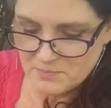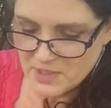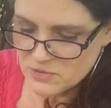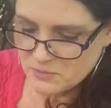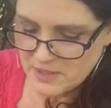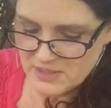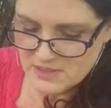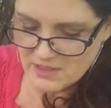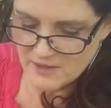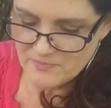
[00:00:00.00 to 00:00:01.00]
puzzle piece
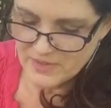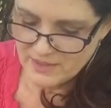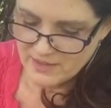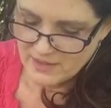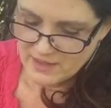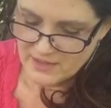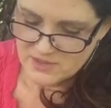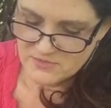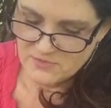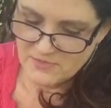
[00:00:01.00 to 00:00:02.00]
there.
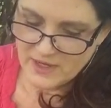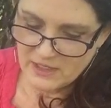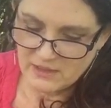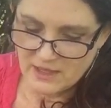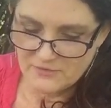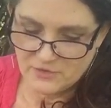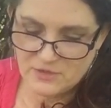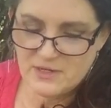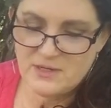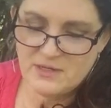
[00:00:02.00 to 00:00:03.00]
It's very
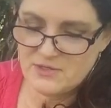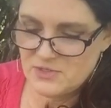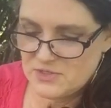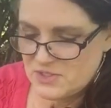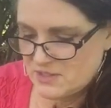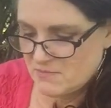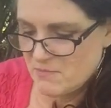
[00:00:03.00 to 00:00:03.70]
clever in his